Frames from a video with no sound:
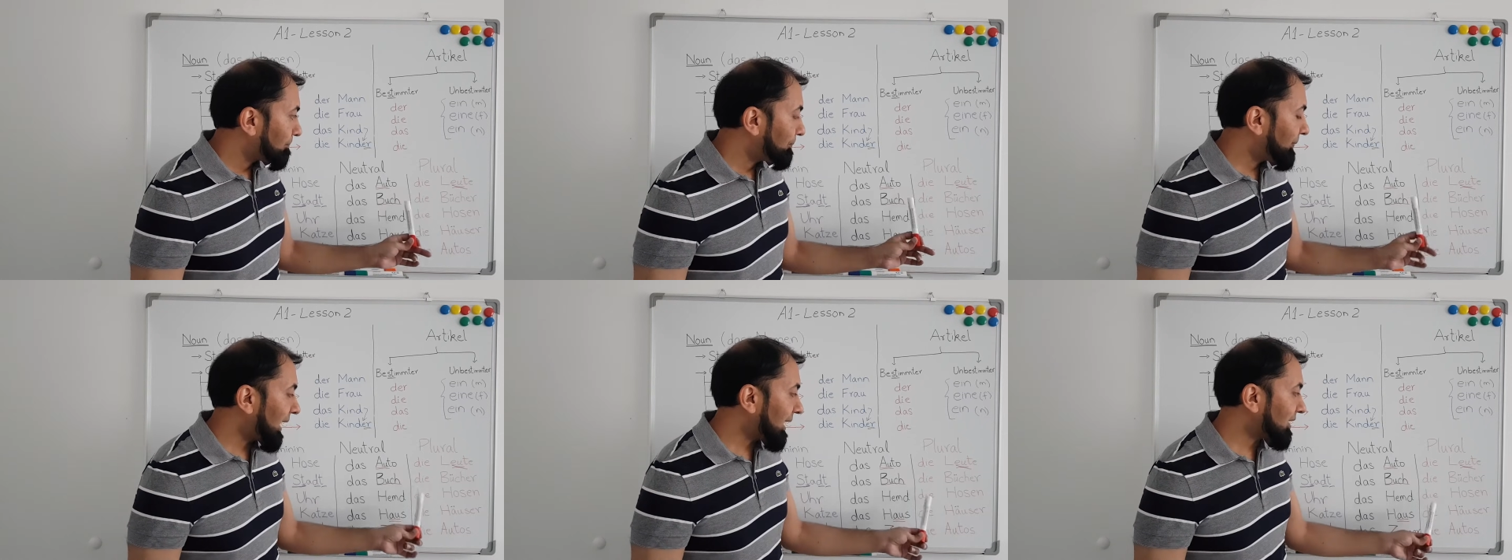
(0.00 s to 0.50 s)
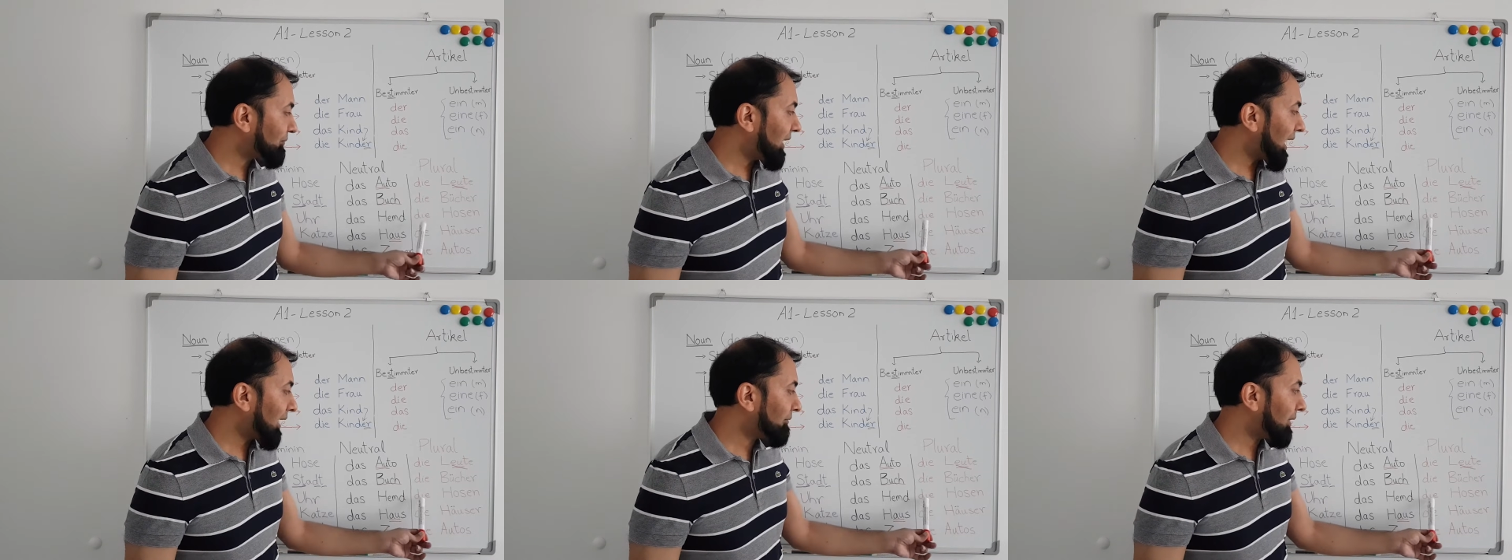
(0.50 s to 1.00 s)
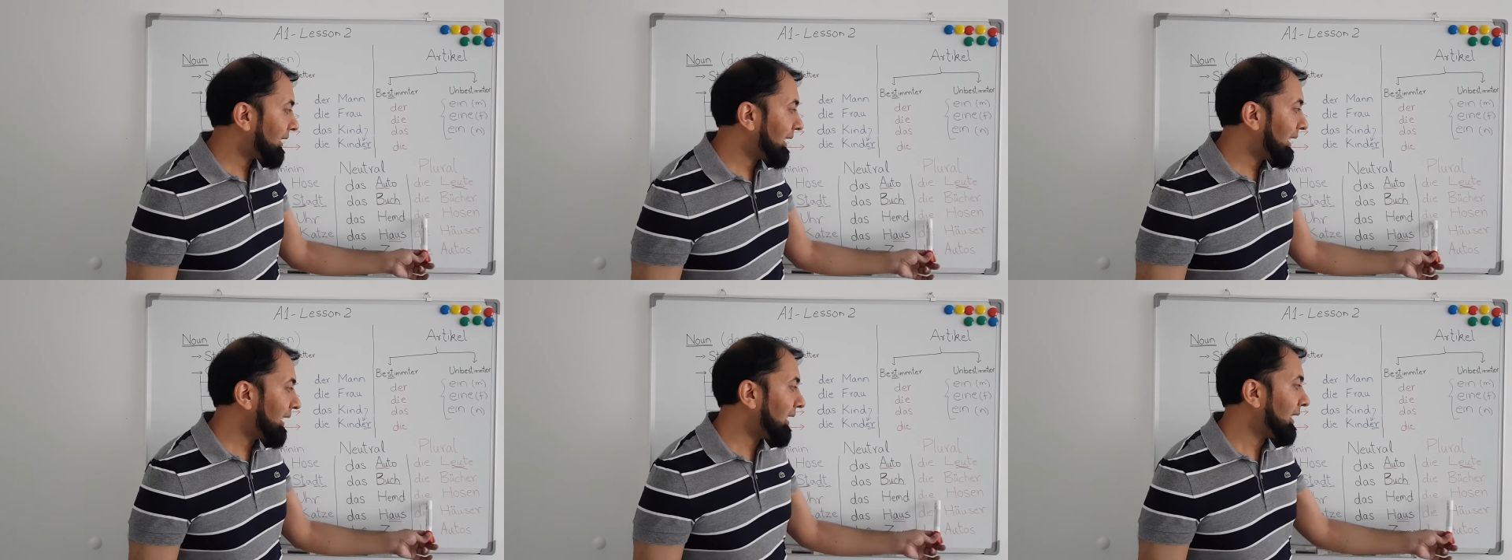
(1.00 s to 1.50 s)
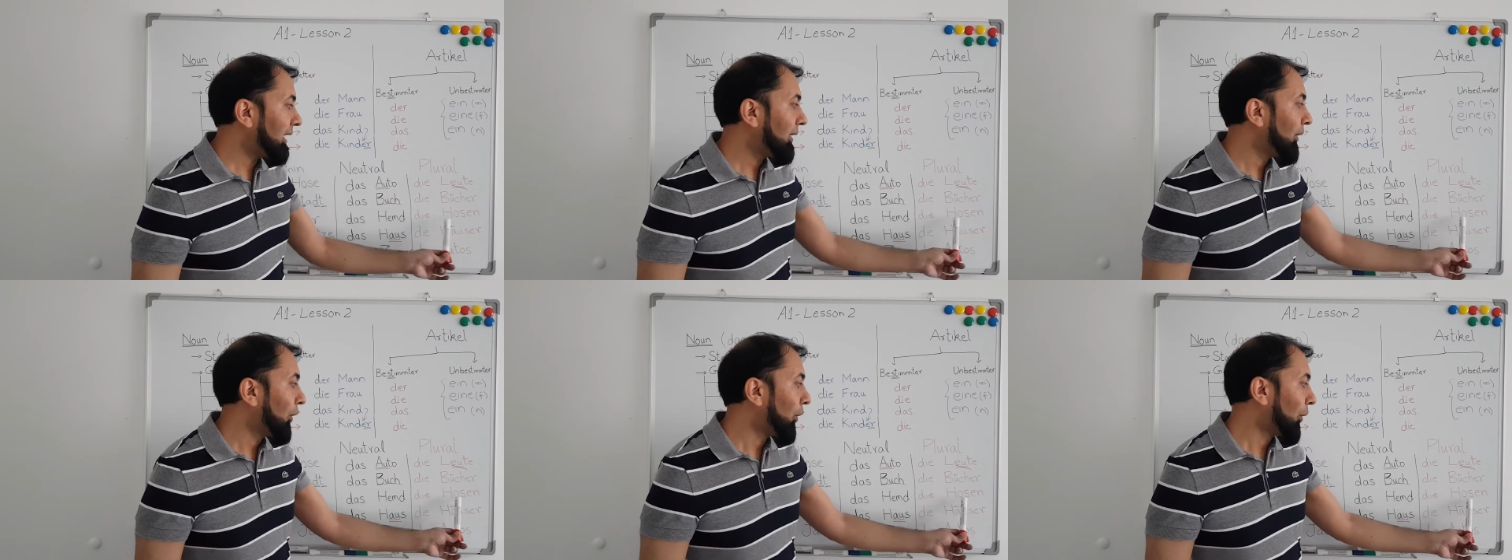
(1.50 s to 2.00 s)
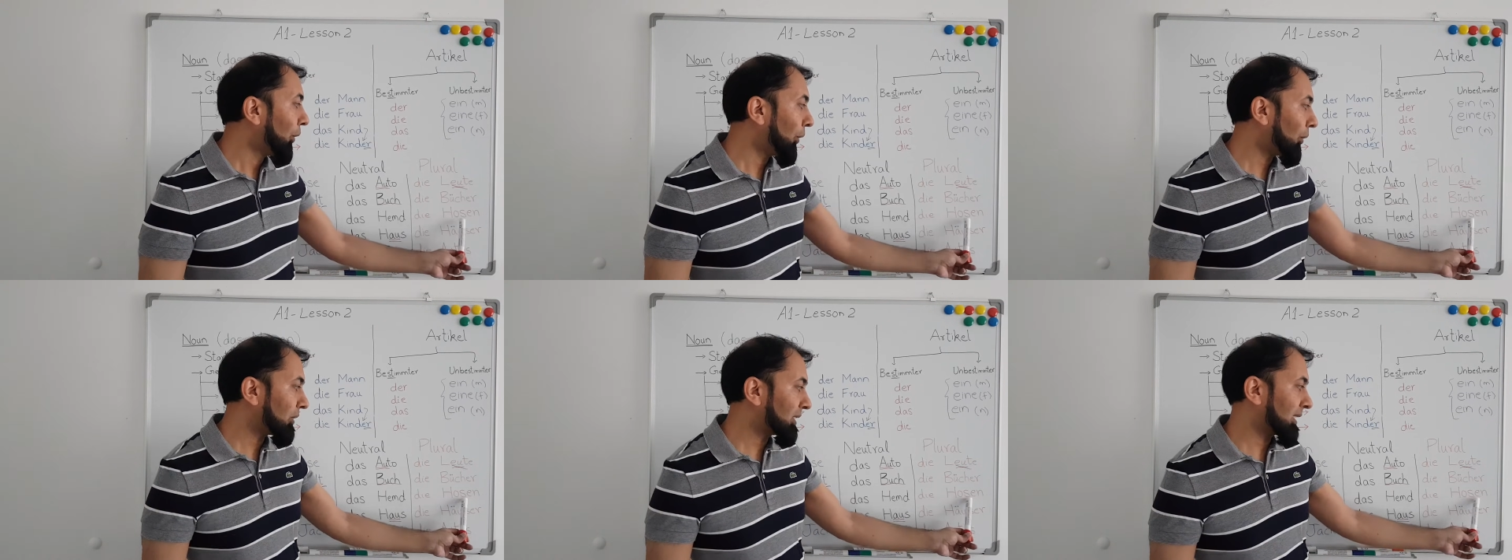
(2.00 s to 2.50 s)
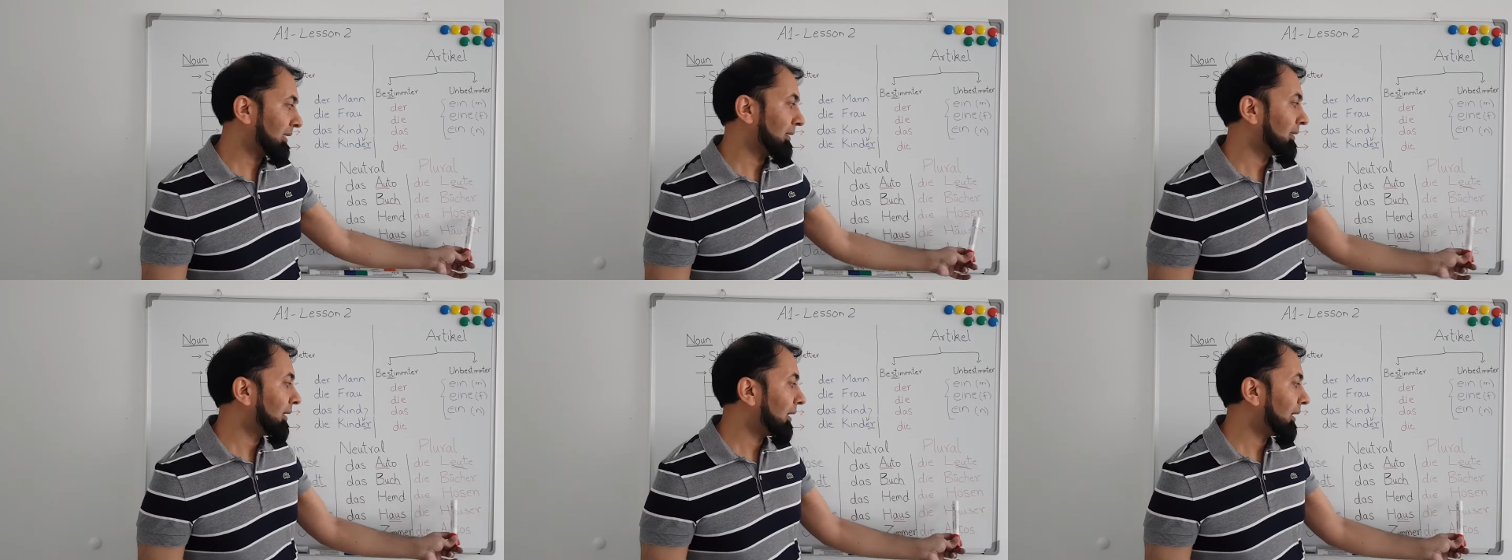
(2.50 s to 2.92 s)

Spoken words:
Next we have die Hosen,